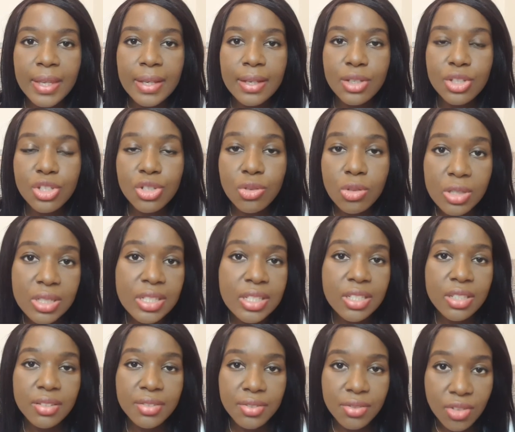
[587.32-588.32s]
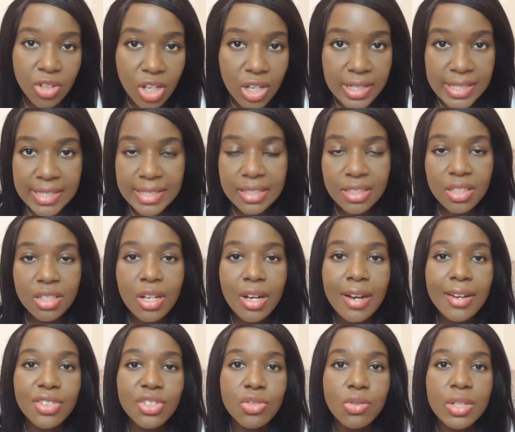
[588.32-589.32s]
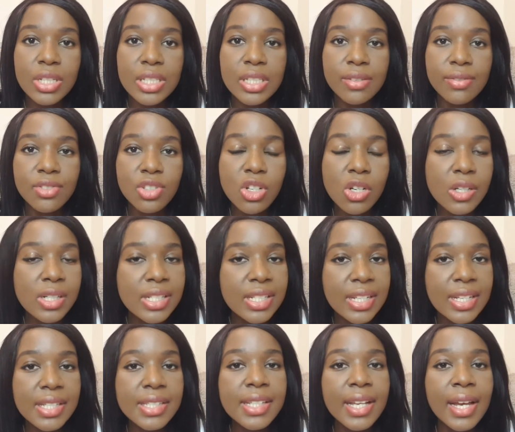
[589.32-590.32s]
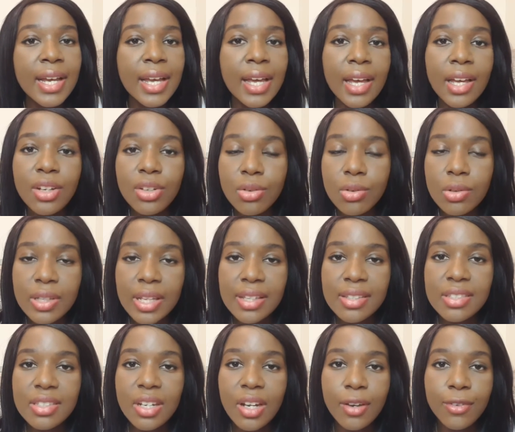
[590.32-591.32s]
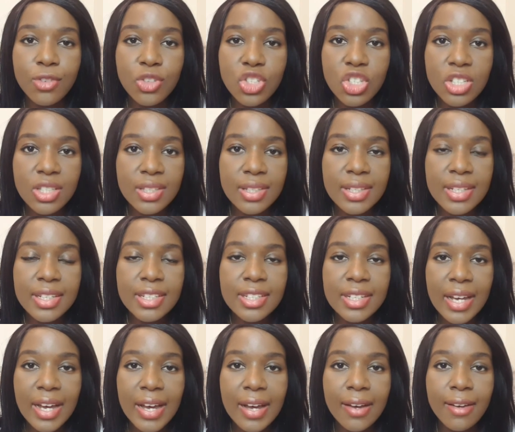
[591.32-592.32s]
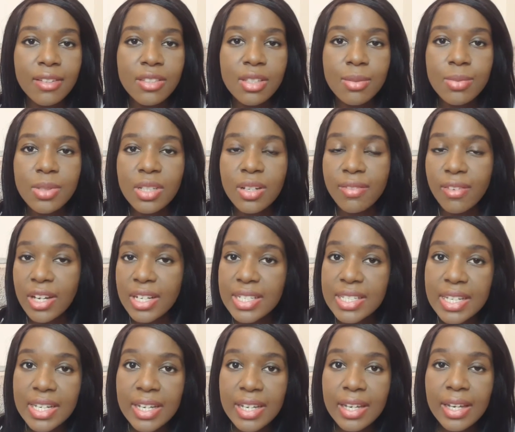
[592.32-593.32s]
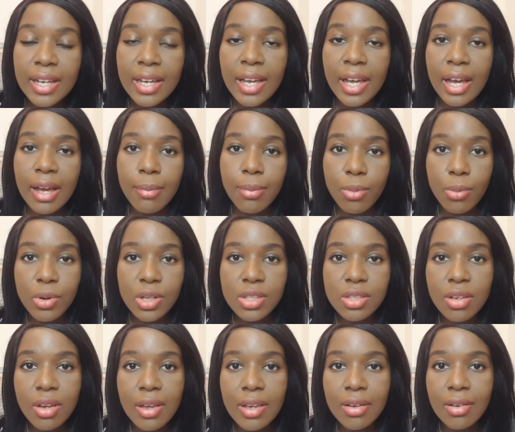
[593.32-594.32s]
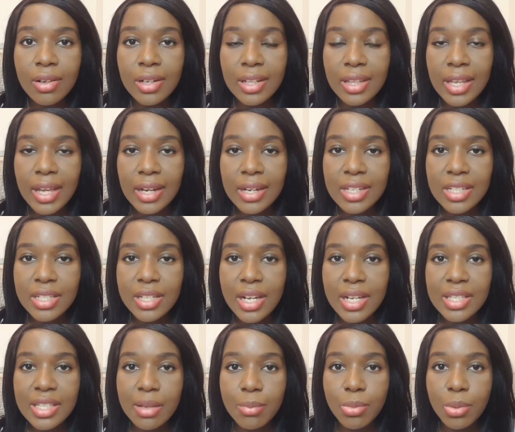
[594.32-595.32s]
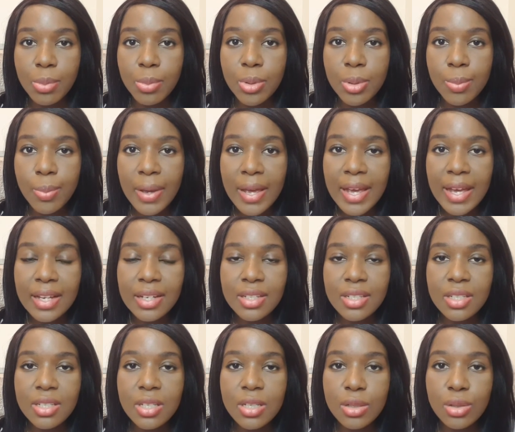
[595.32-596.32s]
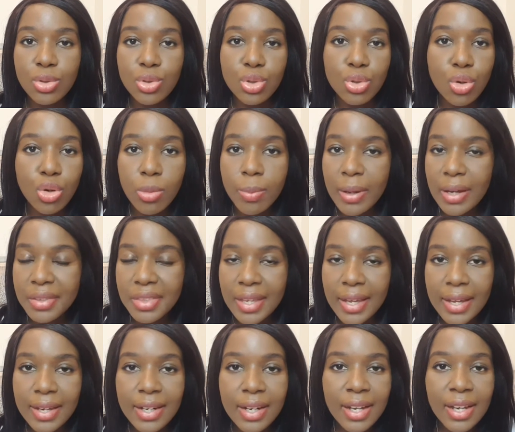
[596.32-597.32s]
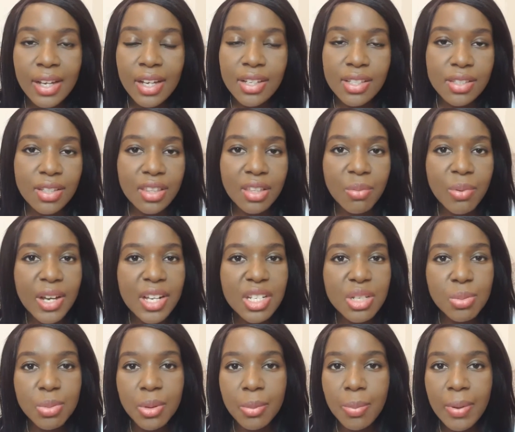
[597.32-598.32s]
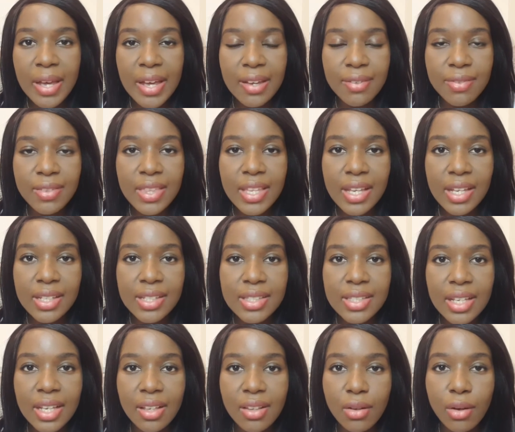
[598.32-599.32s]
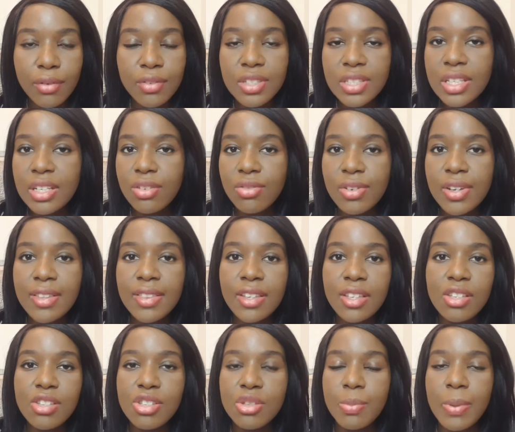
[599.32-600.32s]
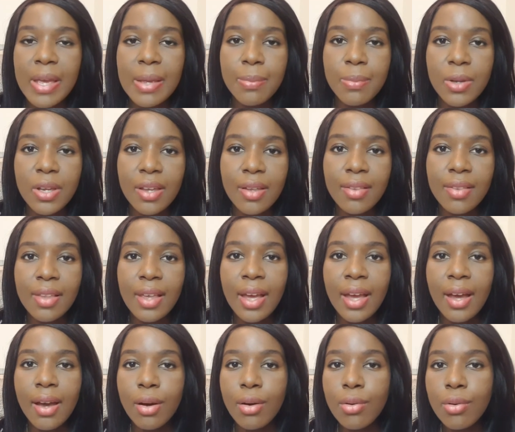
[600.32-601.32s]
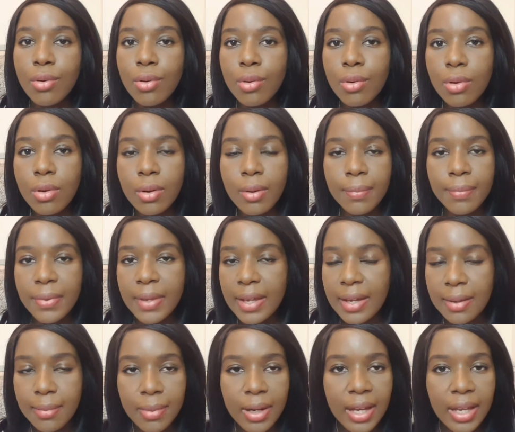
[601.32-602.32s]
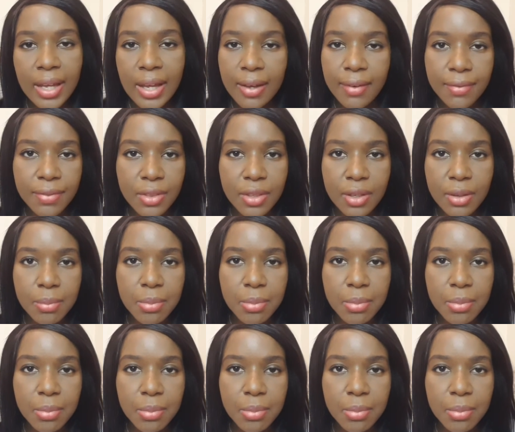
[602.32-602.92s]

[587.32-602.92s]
shortage of nursing staff, shortage of doctors, and all that stuff. You just need to have some sort of idea about what's going on in the NHS and be prepared to talk about that. So the way to prepare for this is obviously read the newspapers, or I have the